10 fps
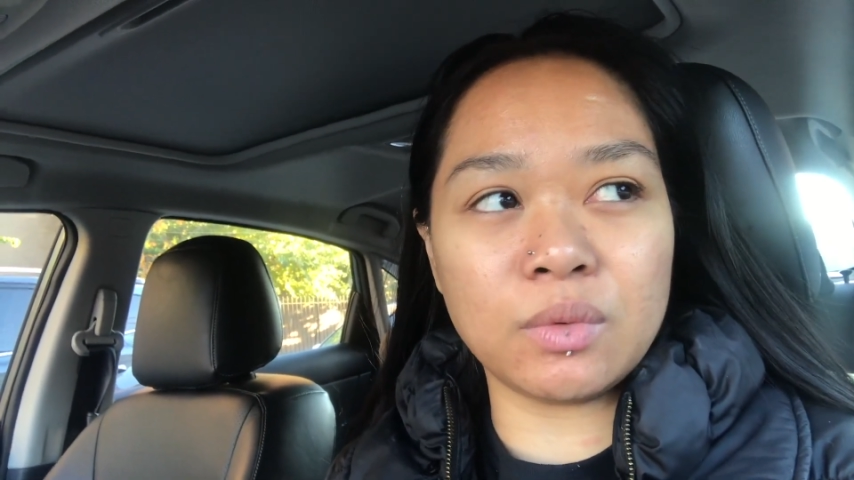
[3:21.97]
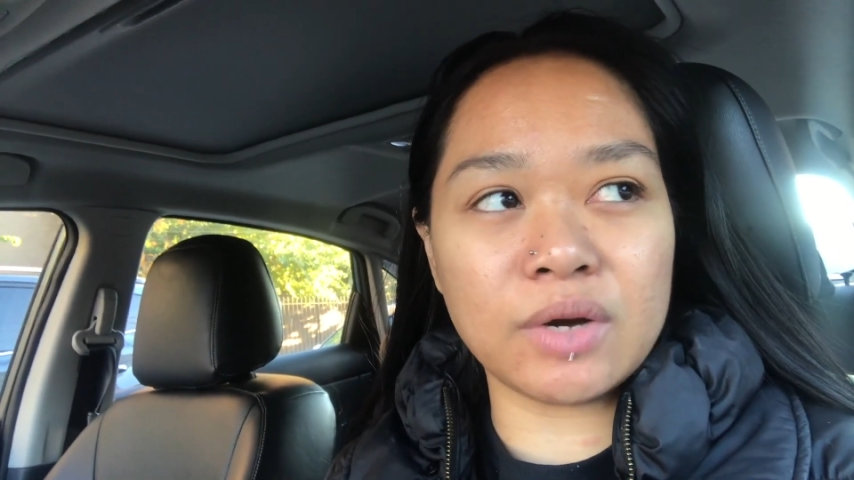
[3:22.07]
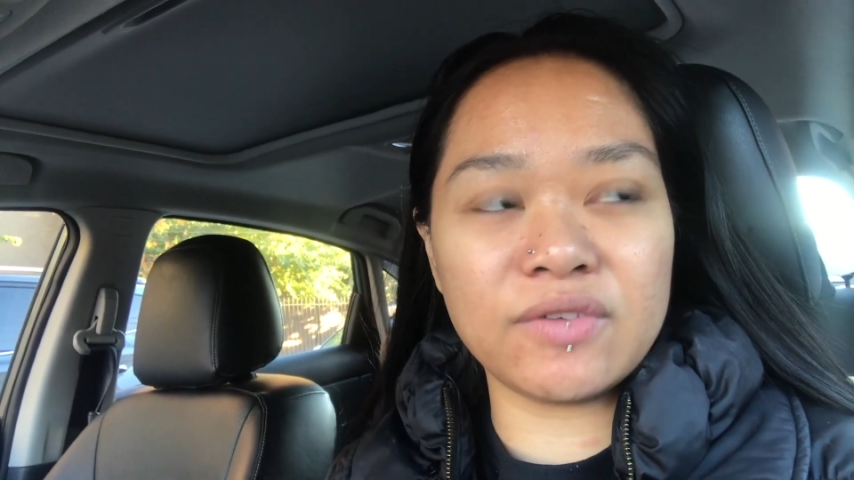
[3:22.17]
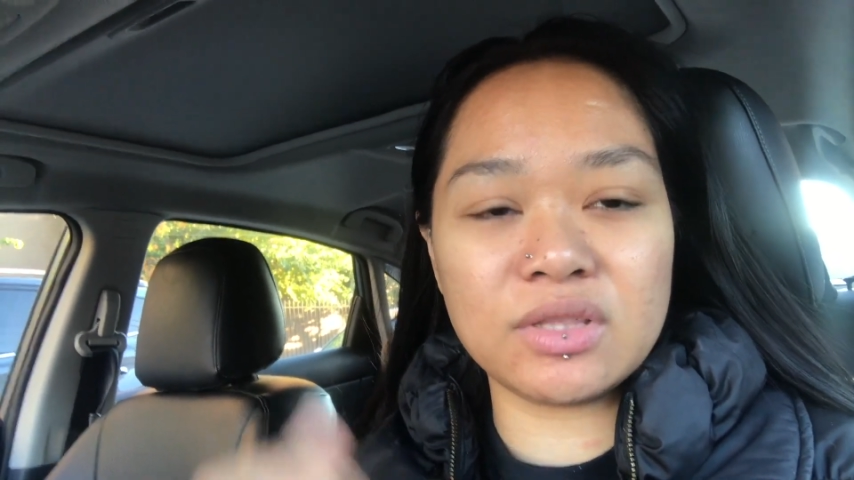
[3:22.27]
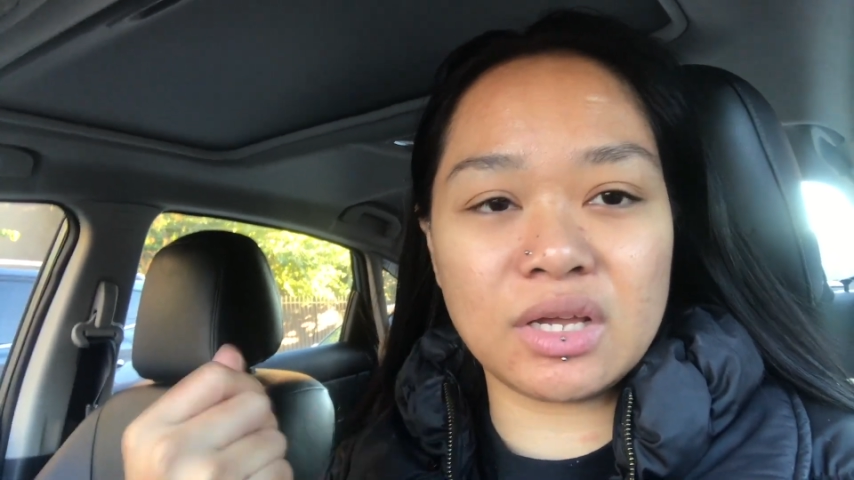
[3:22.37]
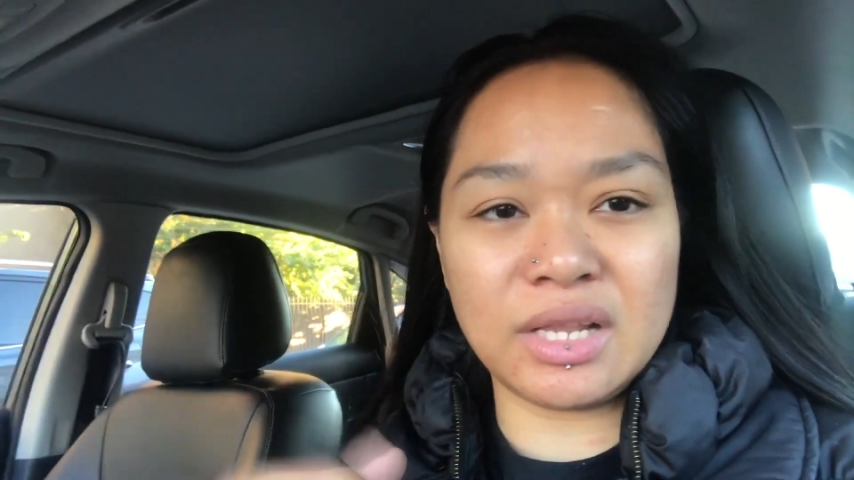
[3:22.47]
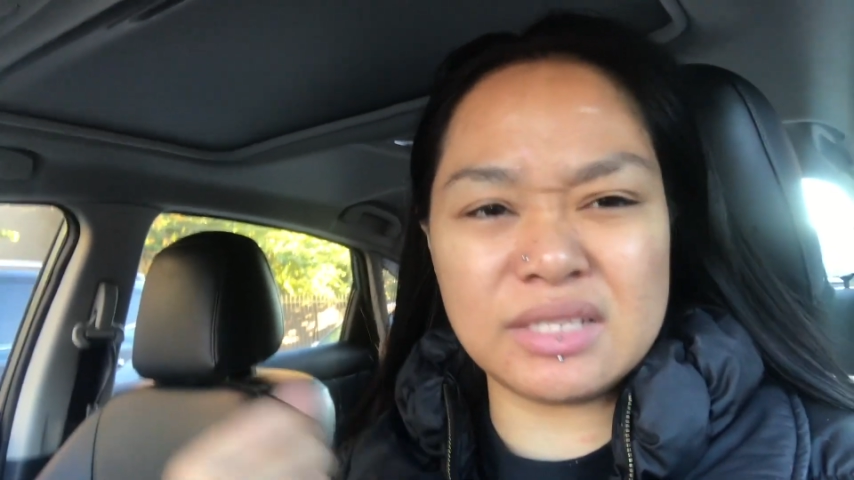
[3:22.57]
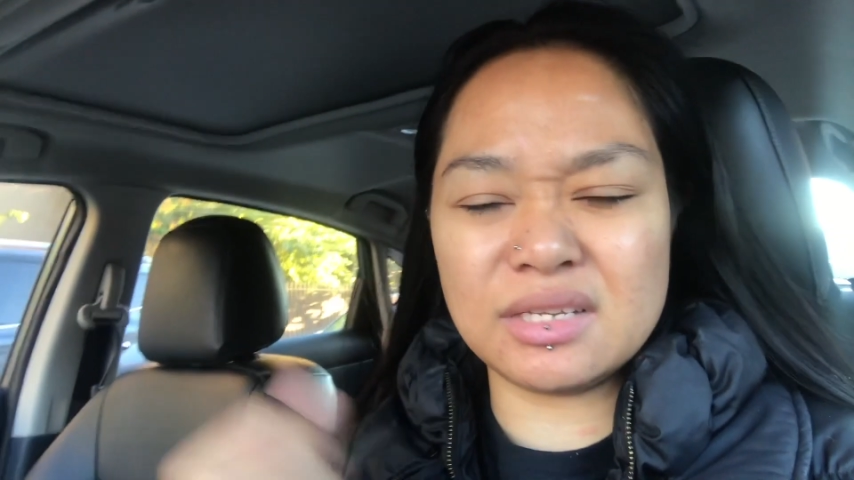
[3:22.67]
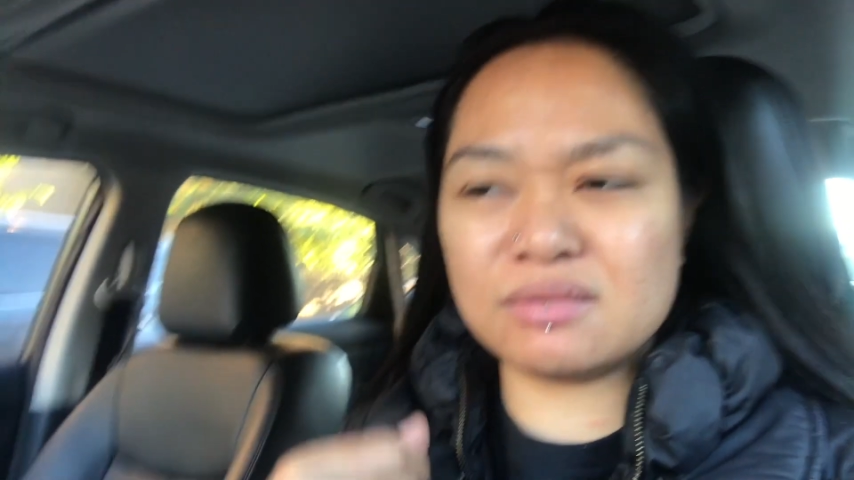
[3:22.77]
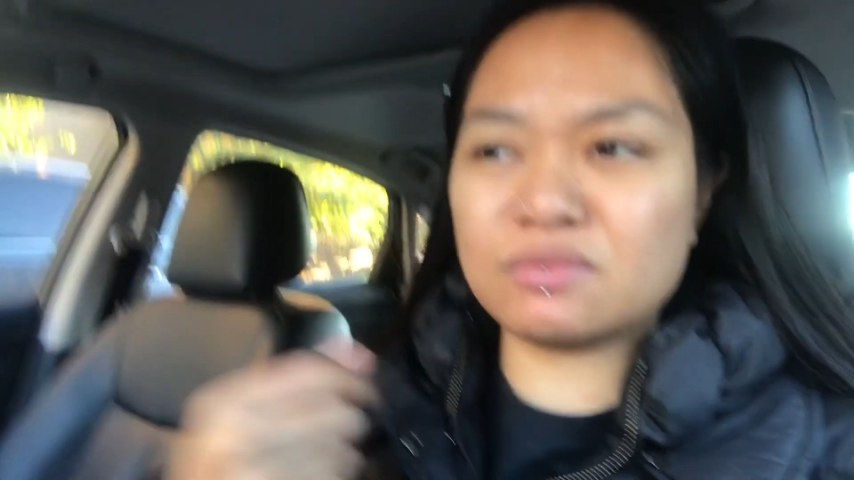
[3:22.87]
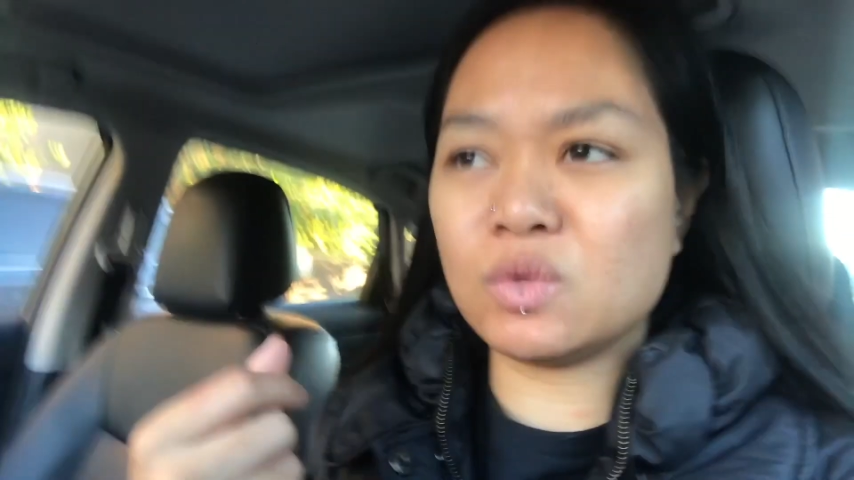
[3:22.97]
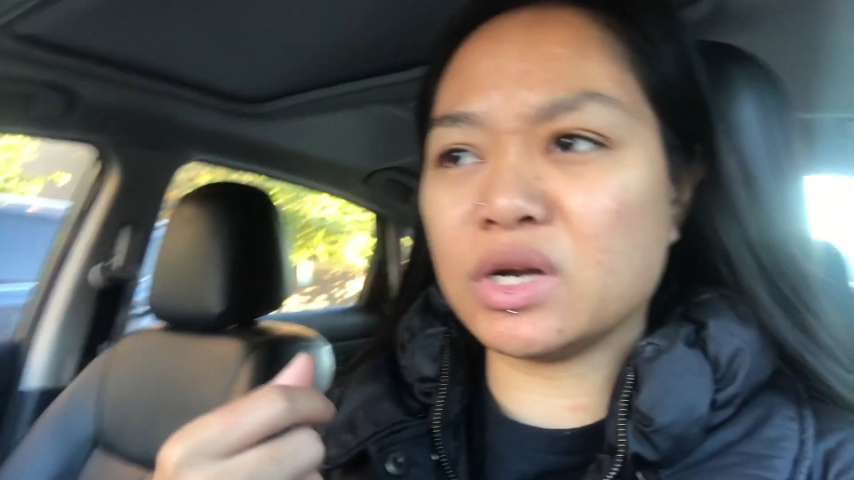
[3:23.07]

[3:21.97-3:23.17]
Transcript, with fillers: whatever, the cleansing